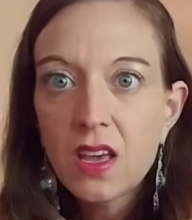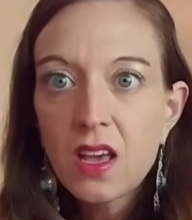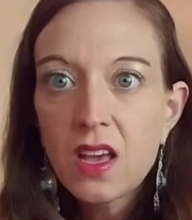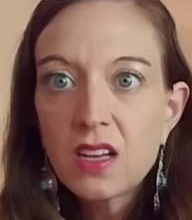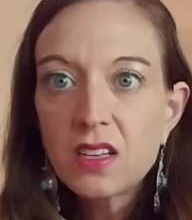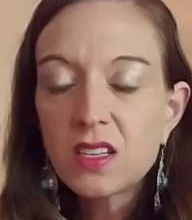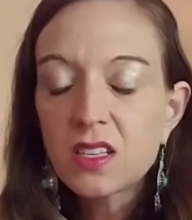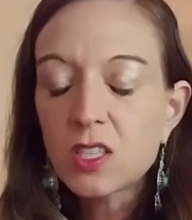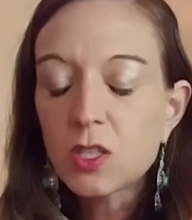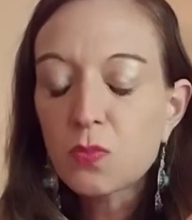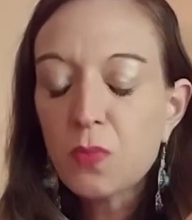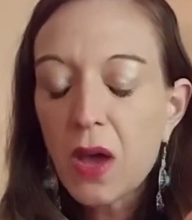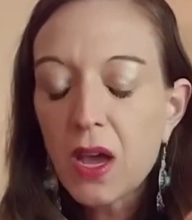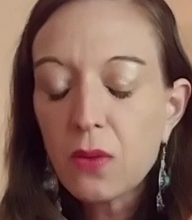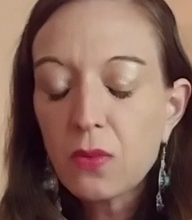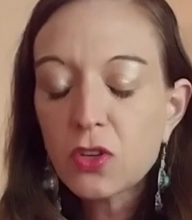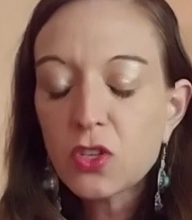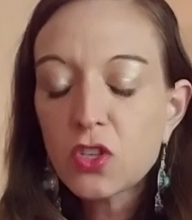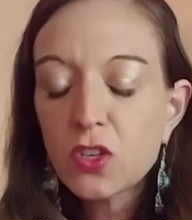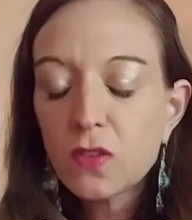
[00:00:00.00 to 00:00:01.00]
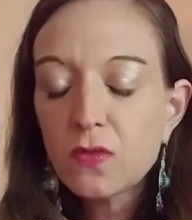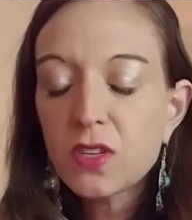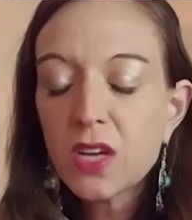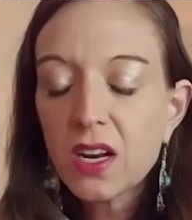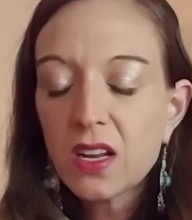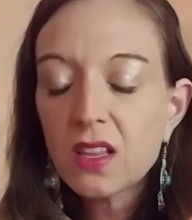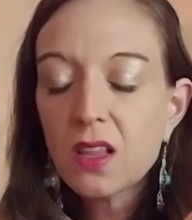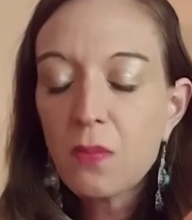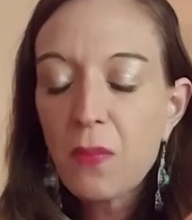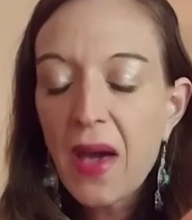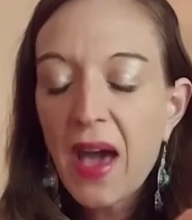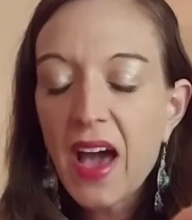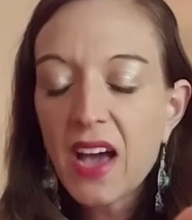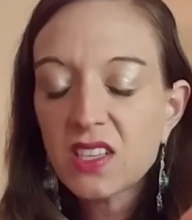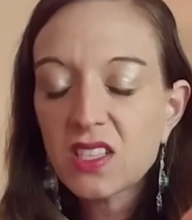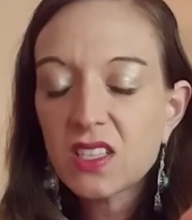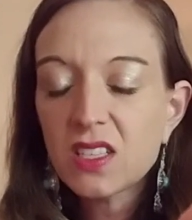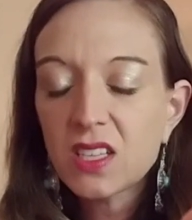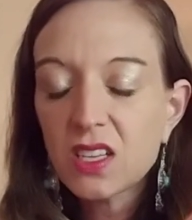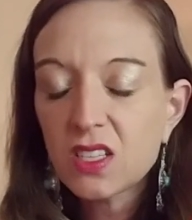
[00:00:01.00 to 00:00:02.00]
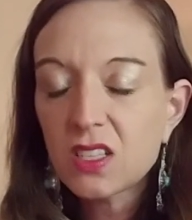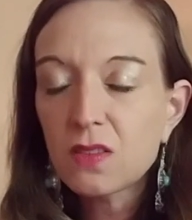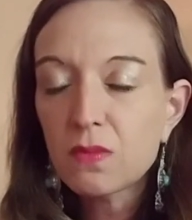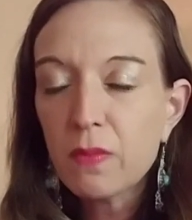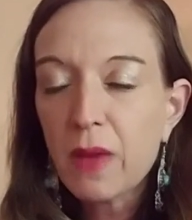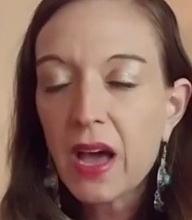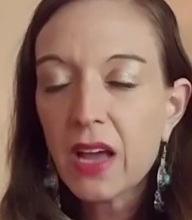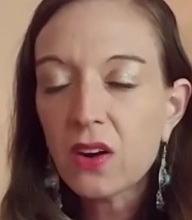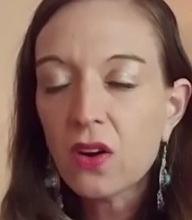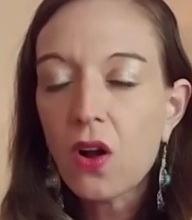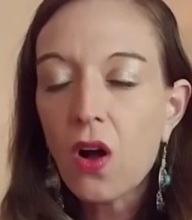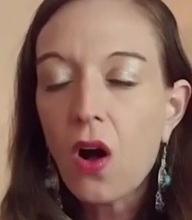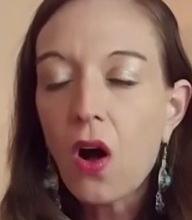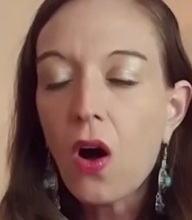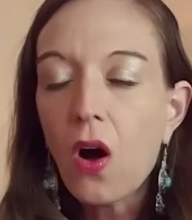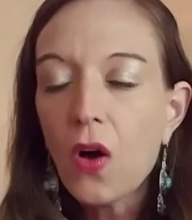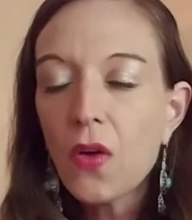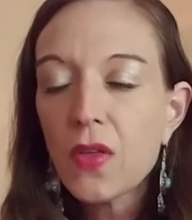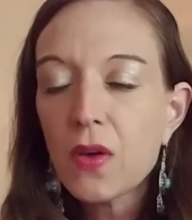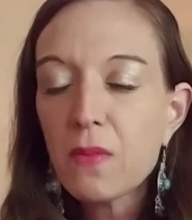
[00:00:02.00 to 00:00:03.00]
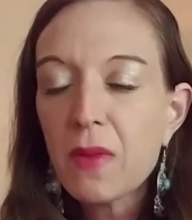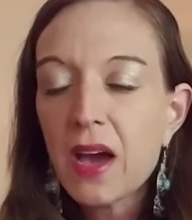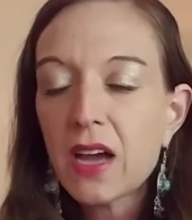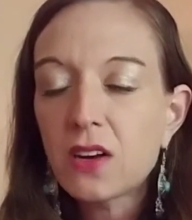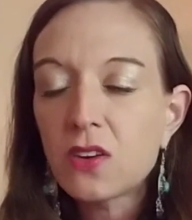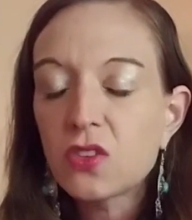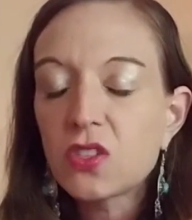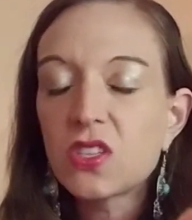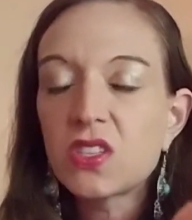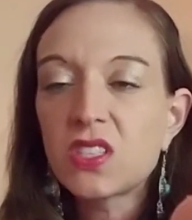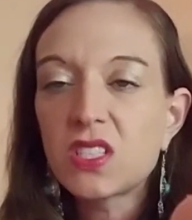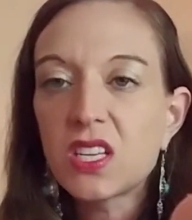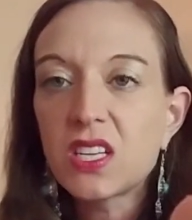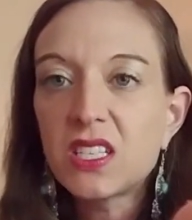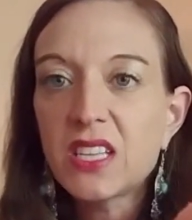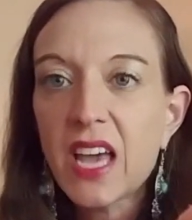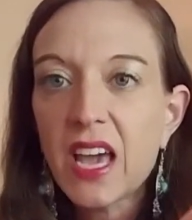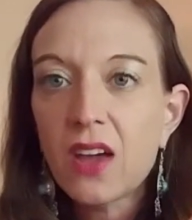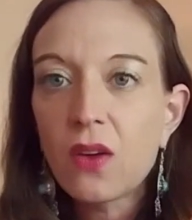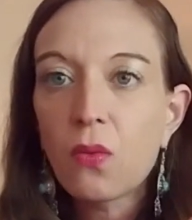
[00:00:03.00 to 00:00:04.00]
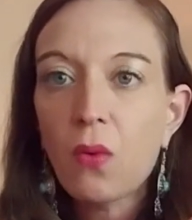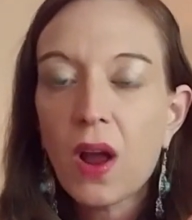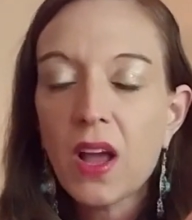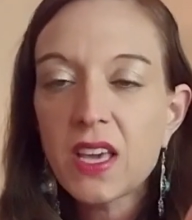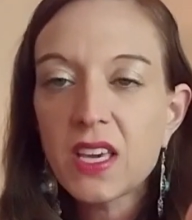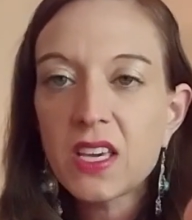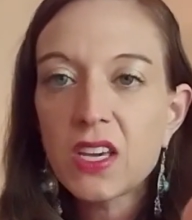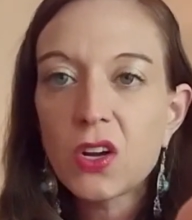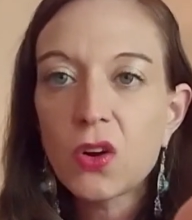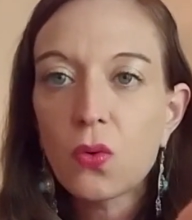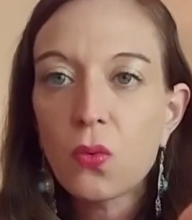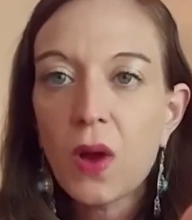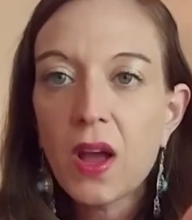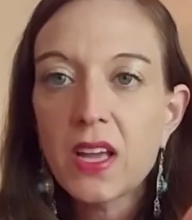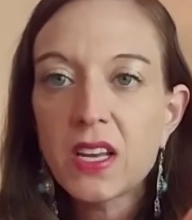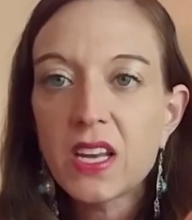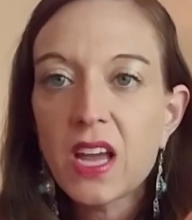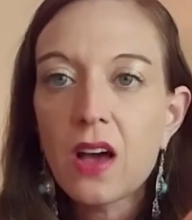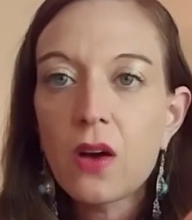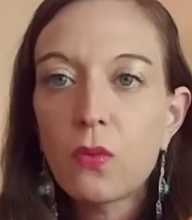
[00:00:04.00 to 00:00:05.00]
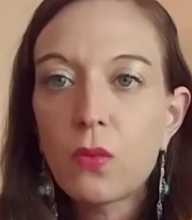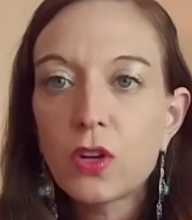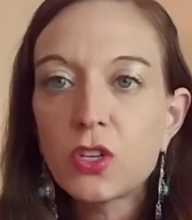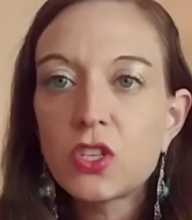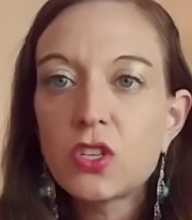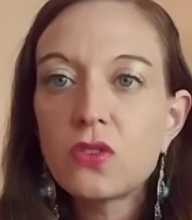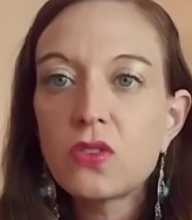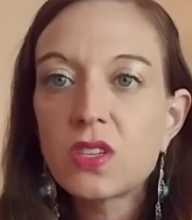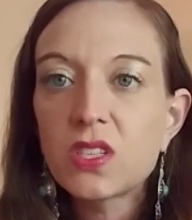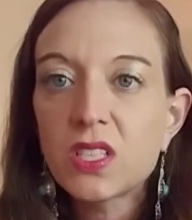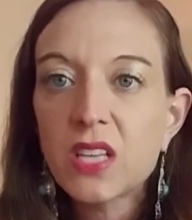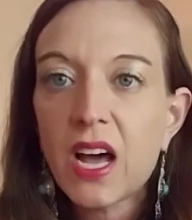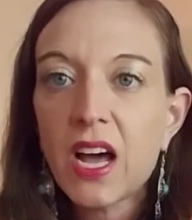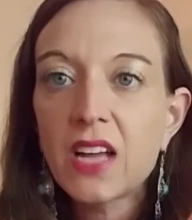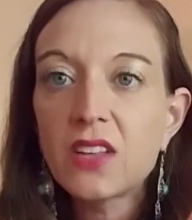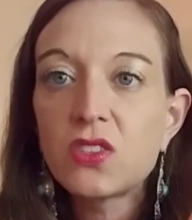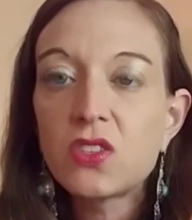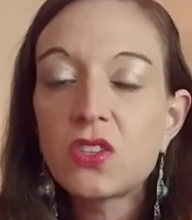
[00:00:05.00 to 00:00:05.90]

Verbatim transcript: Despite what you've done in the past, it doesn't matter. All that matters is today, right here, right now, what you decide to